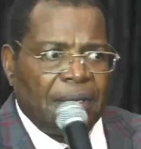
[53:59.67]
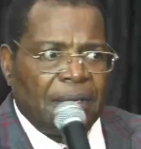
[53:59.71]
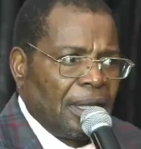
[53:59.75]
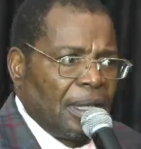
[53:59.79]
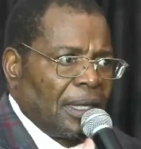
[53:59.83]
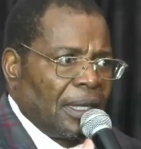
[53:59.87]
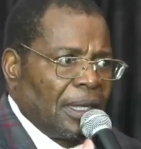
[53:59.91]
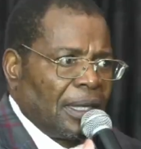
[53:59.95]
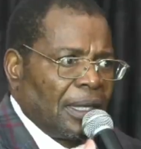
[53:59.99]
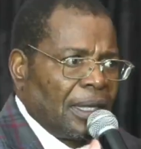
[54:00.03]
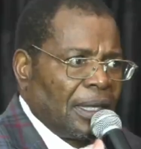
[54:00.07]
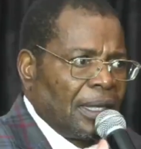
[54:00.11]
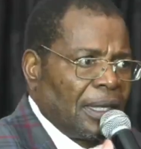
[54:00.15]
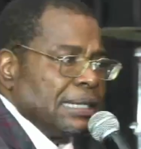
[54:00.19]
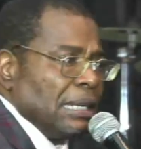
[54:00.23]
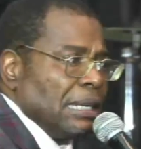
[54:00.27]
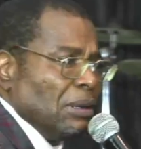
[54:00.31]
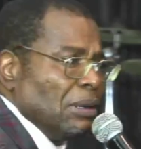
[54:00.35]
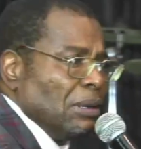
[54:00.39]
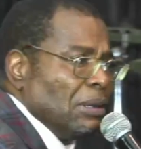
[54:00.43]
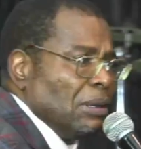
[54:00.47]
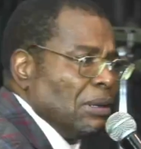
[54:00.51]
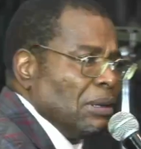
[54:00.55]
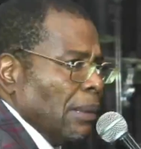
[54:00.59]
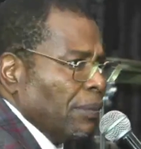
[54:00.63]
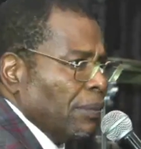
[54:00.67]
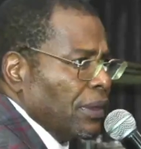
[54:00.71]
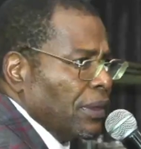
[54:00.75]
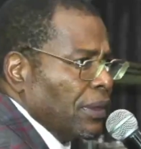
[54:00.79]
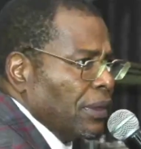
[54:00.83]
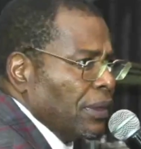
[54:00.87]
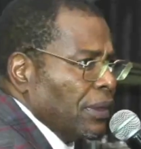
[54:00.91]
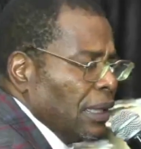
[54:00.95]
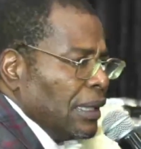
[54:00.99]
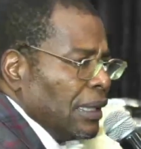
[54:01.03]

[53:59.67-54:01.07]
Can I tell you something?